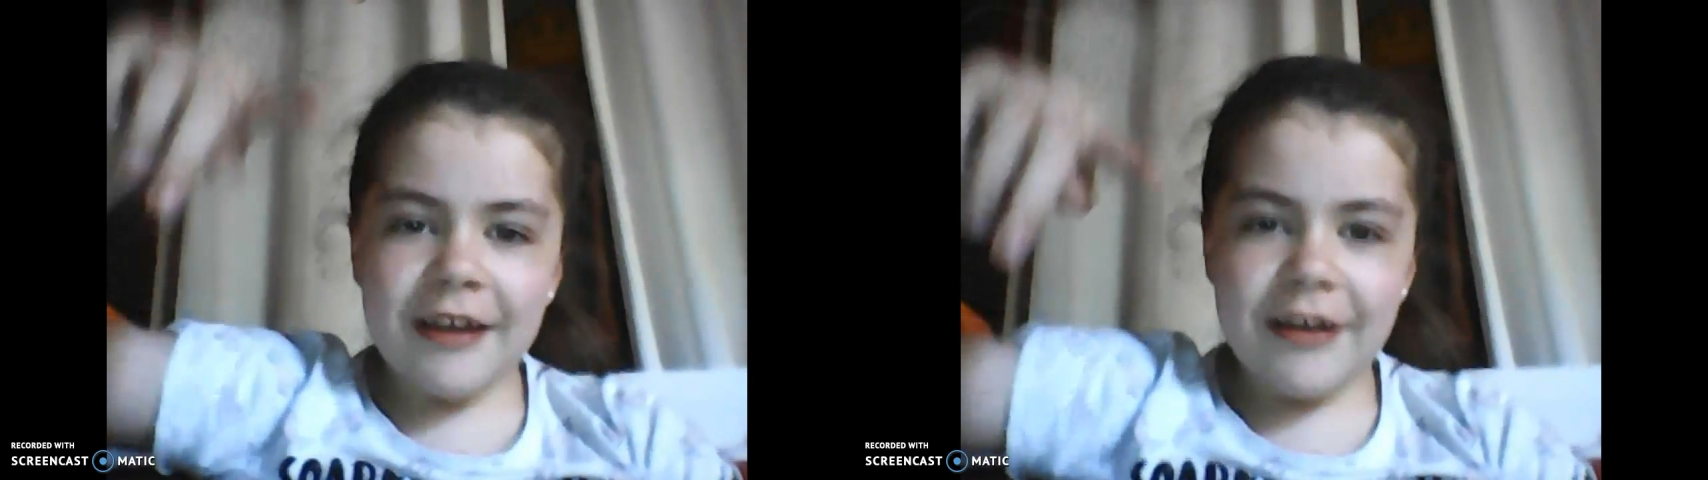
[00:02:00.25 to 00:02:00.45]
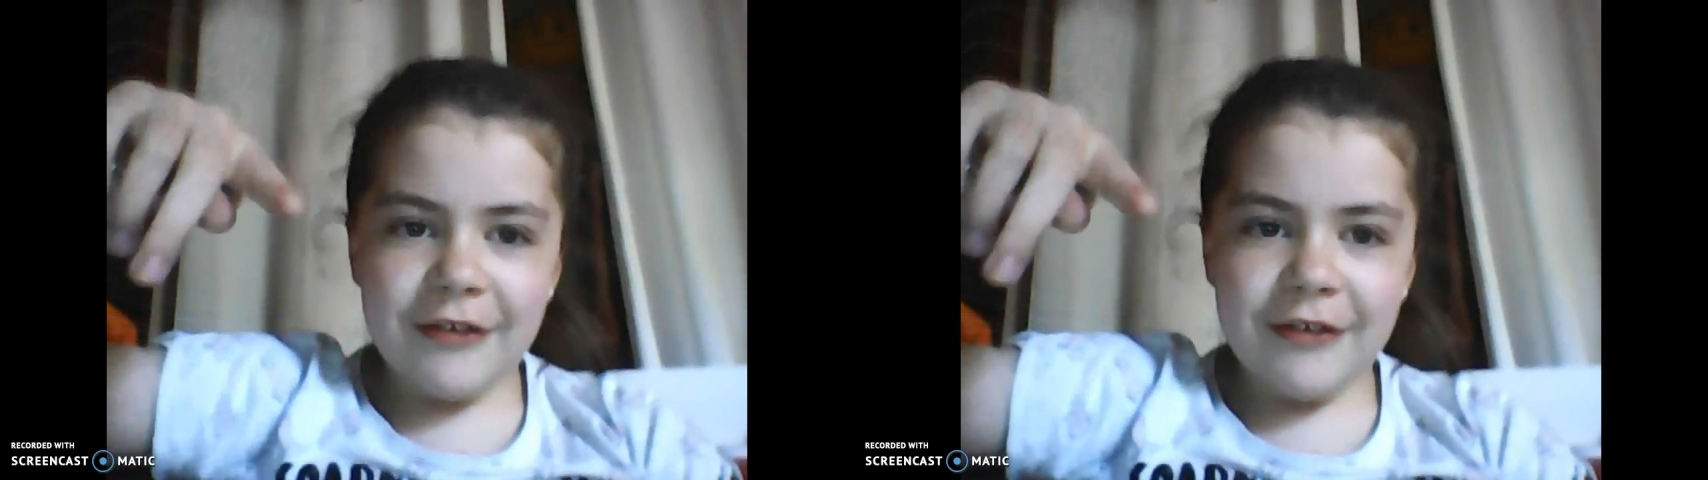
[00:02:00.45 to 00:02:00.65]

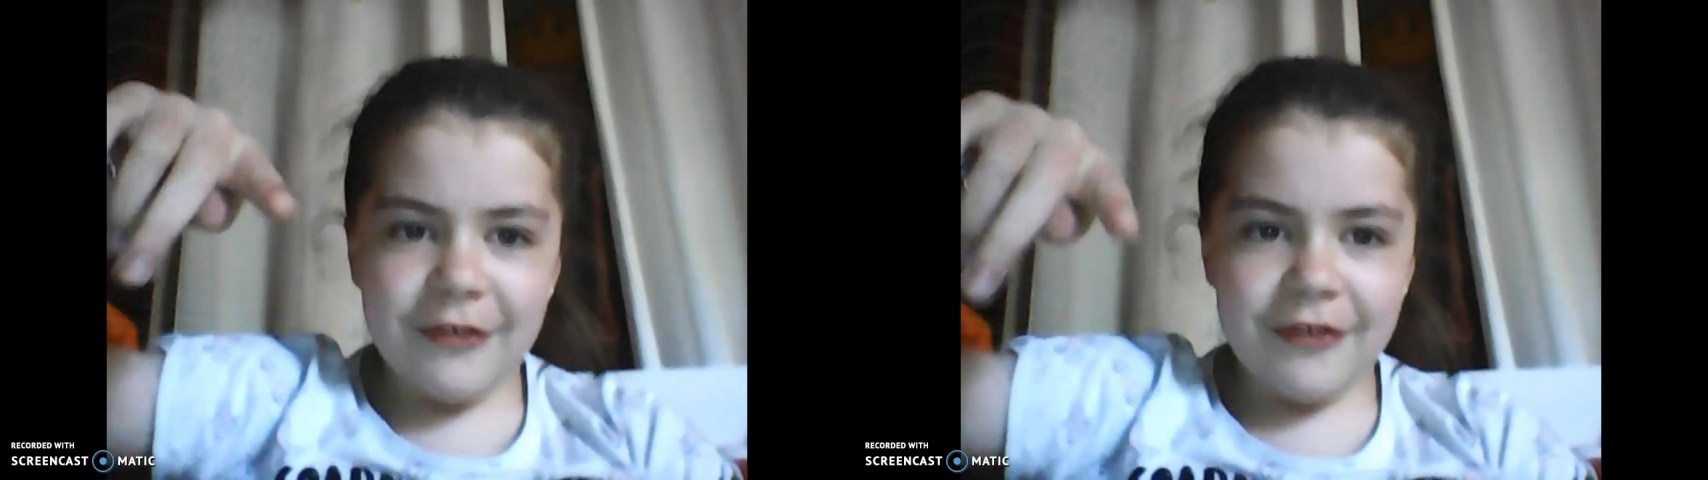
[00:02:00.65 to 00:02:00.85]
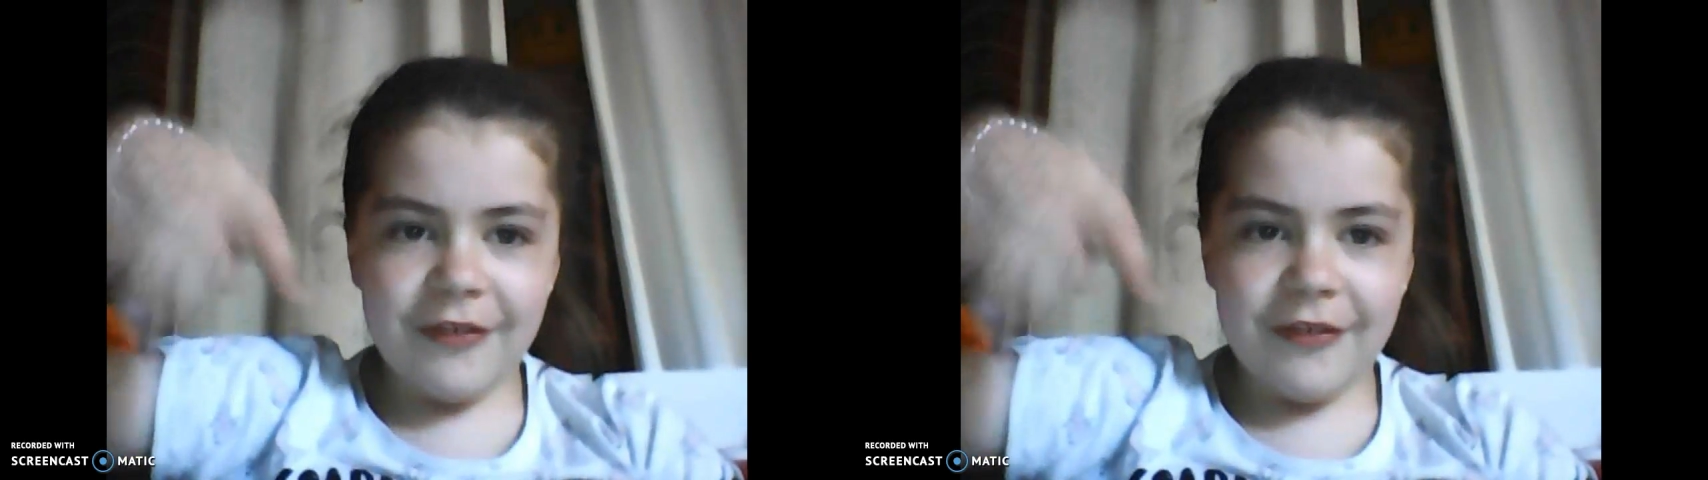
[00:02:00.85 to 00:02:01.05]
you